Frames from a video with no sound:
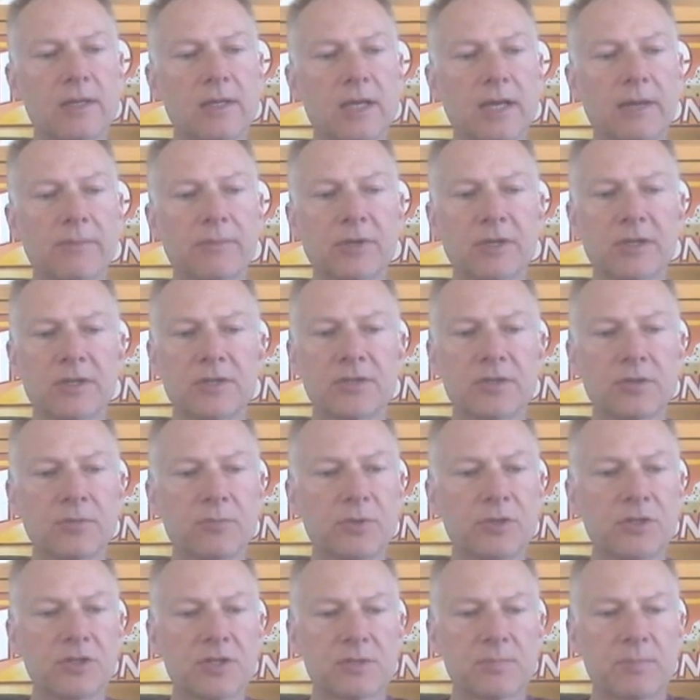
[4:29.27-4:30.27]
I'm going to assume
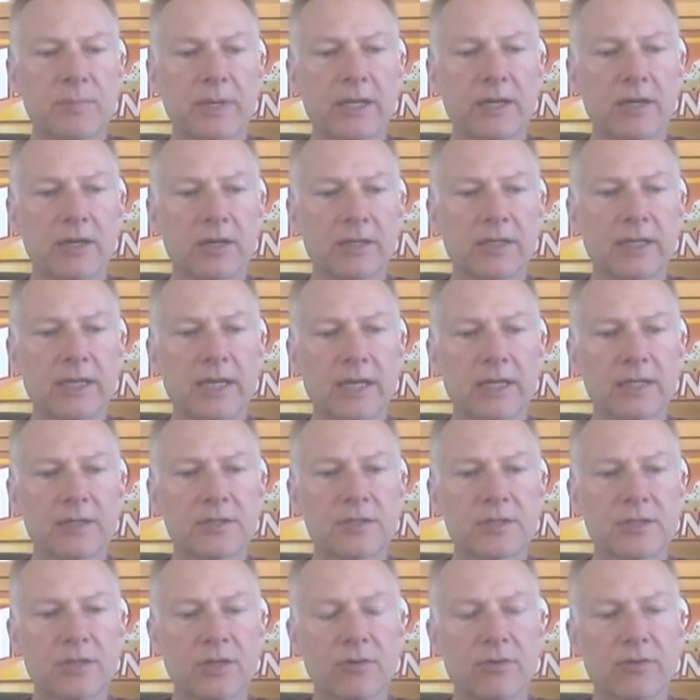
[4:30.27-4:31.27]
we just bet on
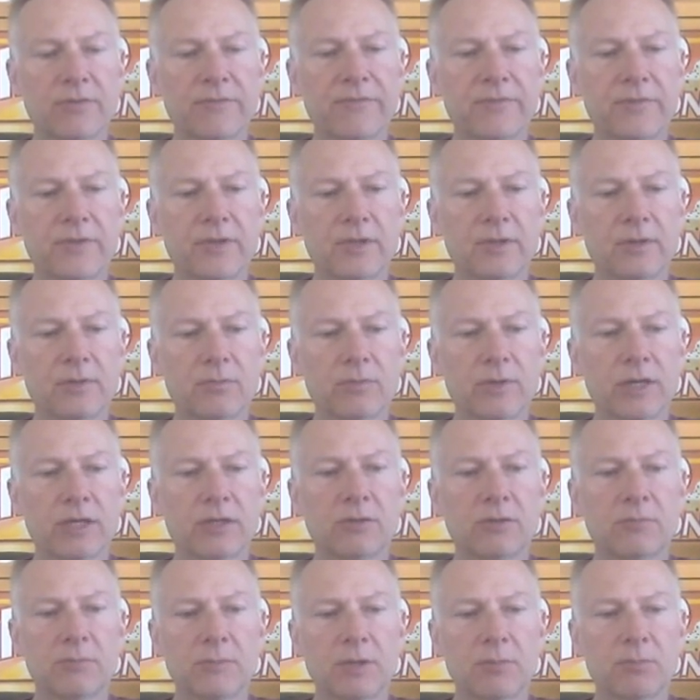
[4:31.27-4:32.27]
heads. So if the
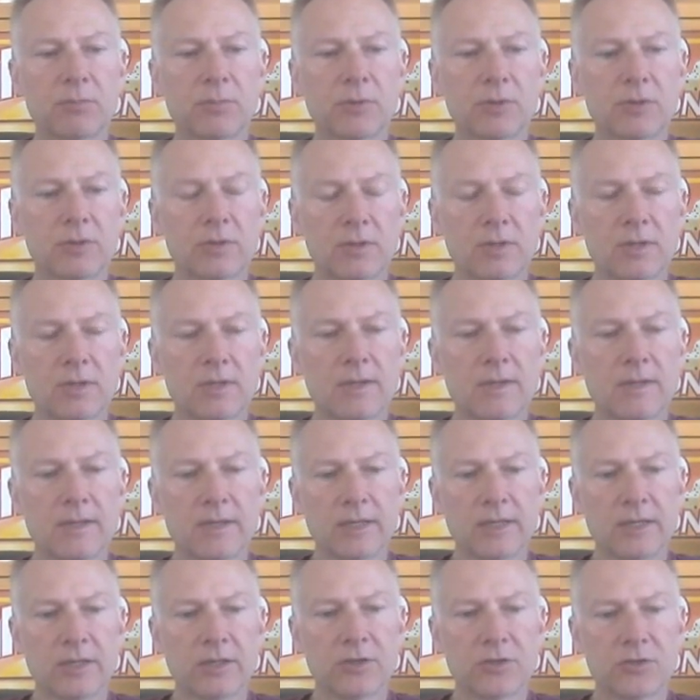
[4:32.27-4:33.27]
random number
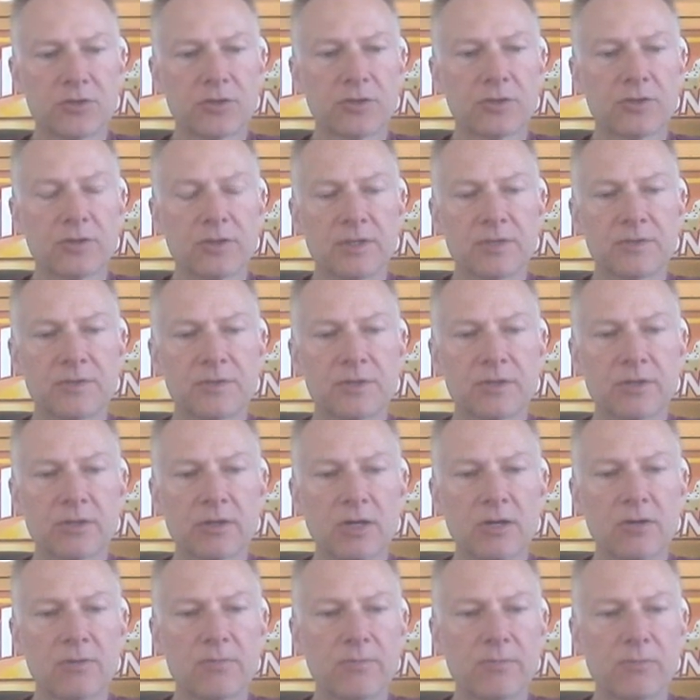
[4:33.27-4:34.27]
integer is
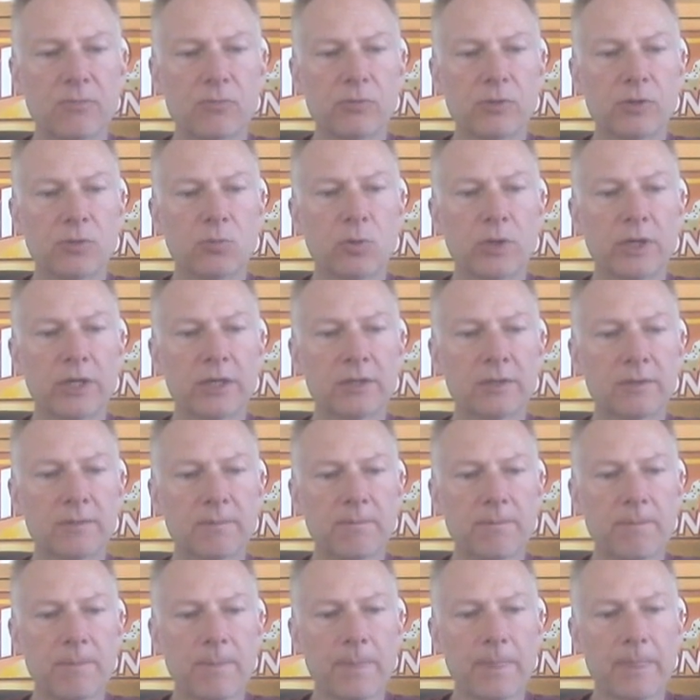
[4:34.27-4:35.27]
0, we win.
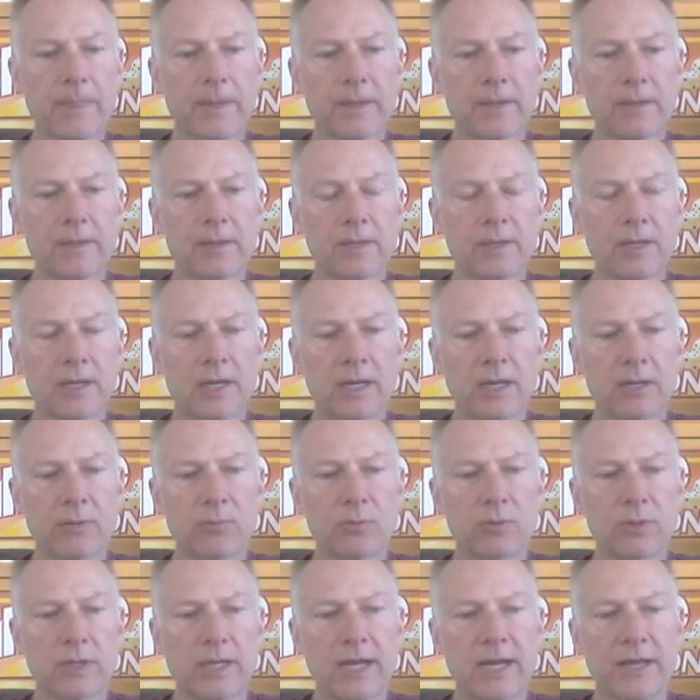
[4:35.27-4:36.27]
I
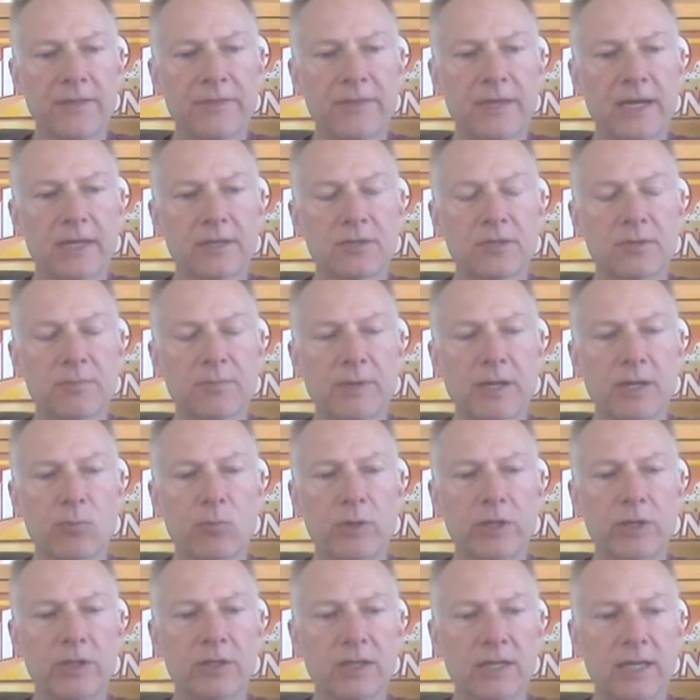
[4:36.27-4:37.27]
will add that to my
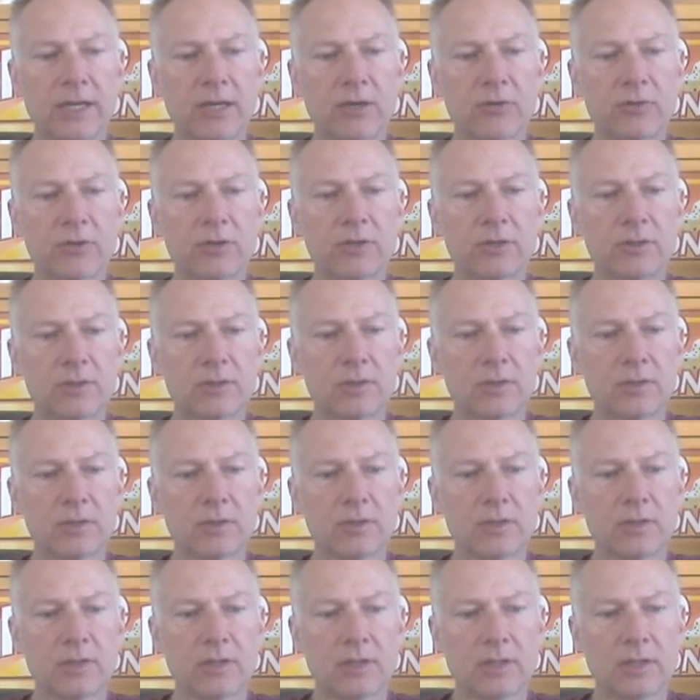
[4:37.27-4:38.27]
win counter,
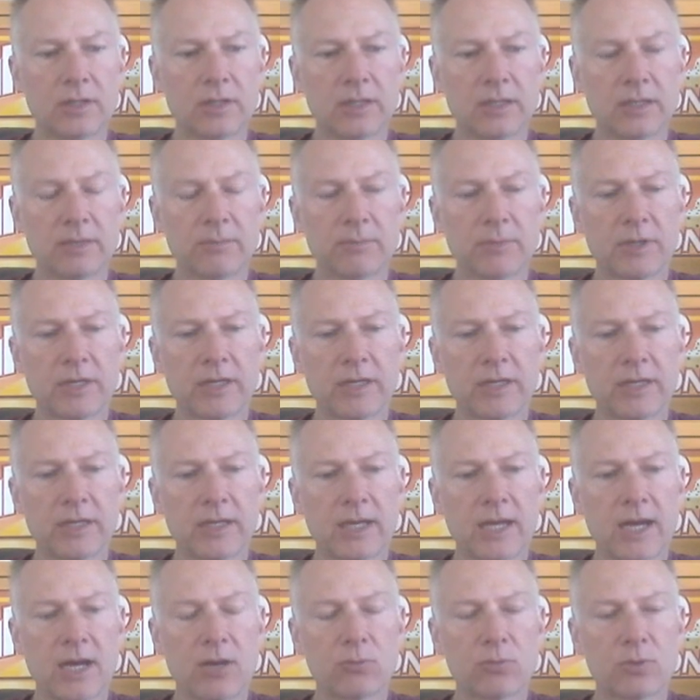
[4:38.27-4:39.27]
and my
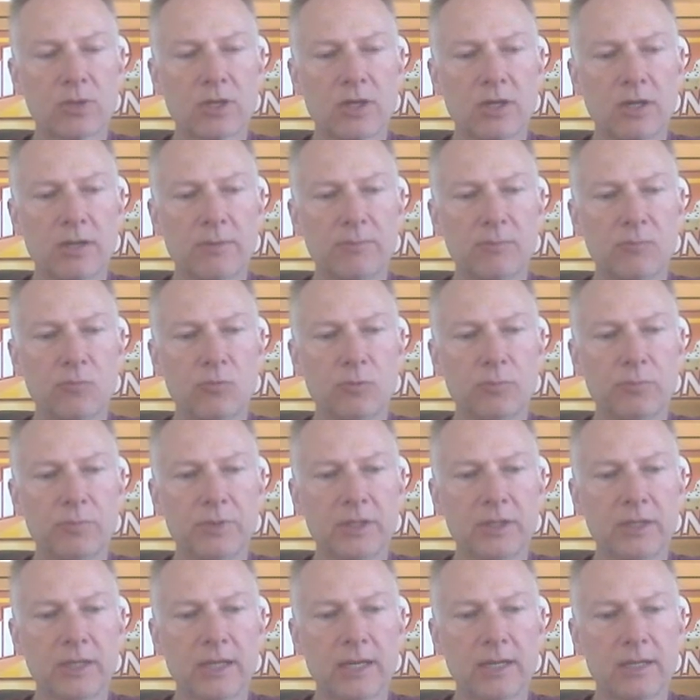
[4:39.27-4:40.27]
outcome will
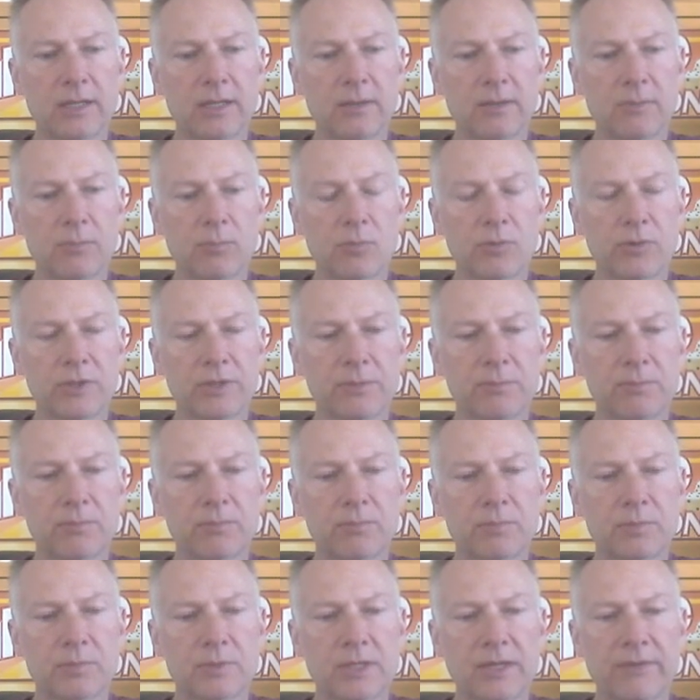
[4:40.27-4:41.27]
be
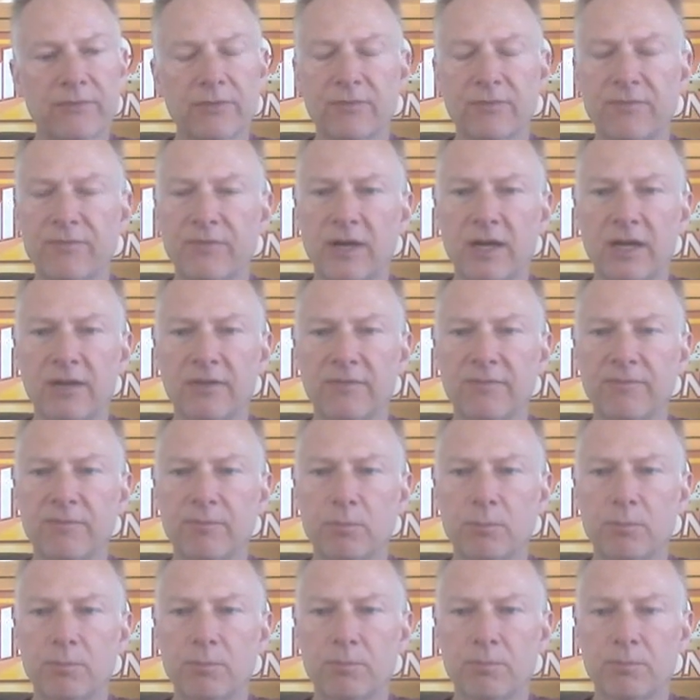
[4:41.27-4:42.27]
0.75
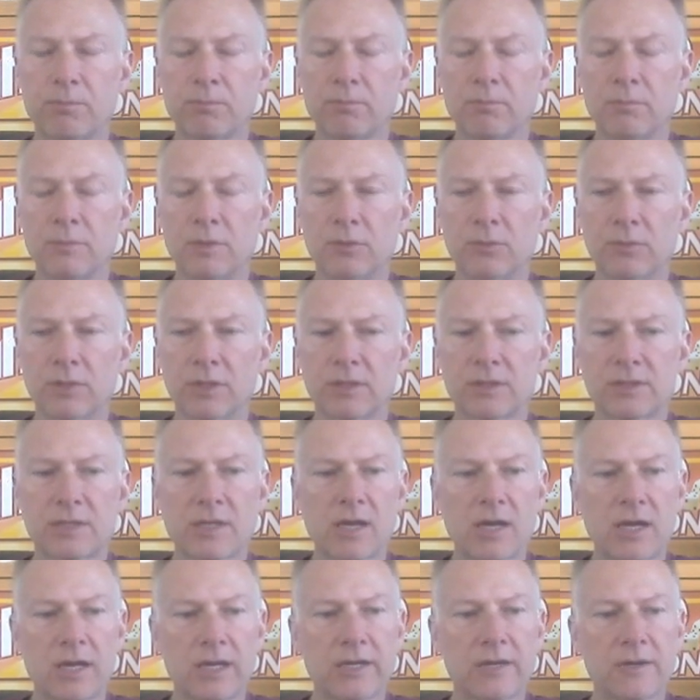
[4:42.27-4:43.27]
units
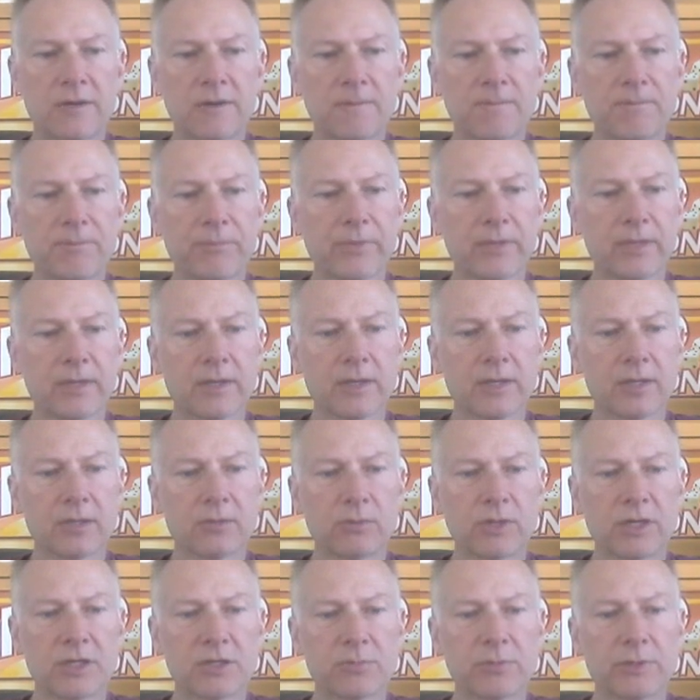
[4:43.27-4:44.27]
higher.
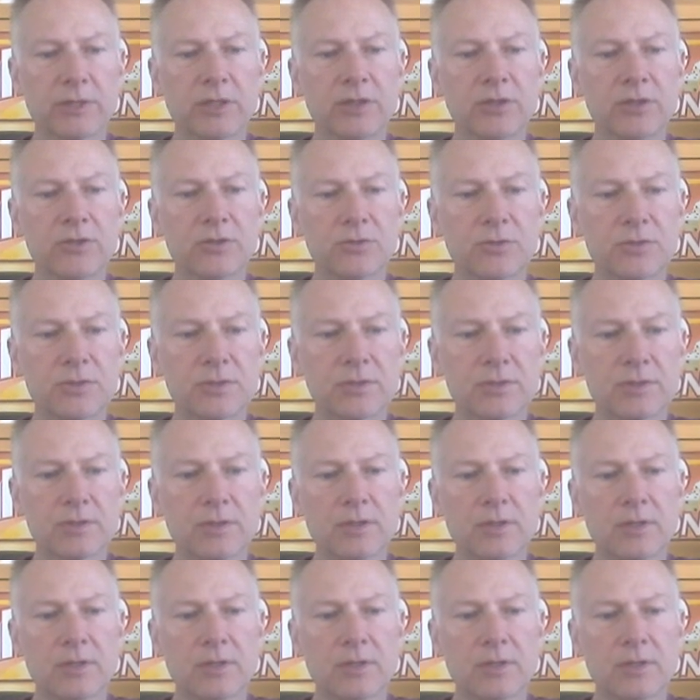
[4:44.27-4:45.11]
Otherwise, we lose.